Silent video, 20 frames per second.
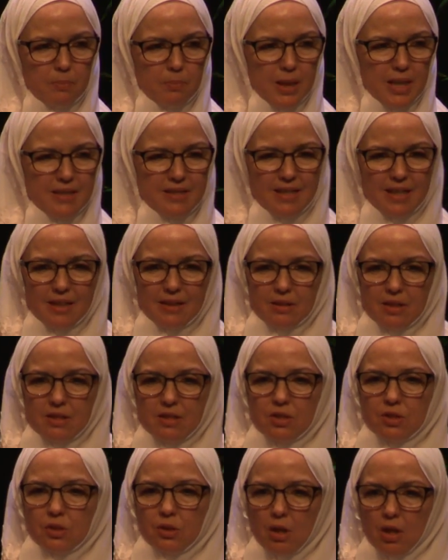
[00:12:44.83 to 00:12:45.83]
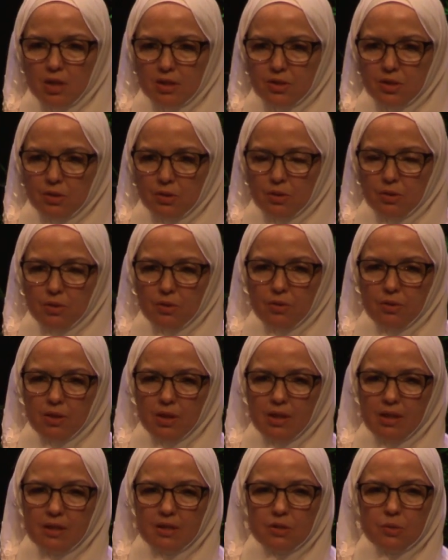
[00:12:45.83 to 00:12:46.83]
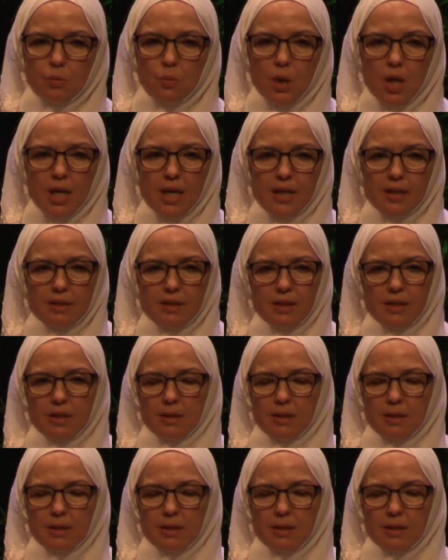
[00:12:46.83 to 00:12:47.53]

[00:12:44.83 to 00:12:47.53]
by saying this is God's earth and it's wide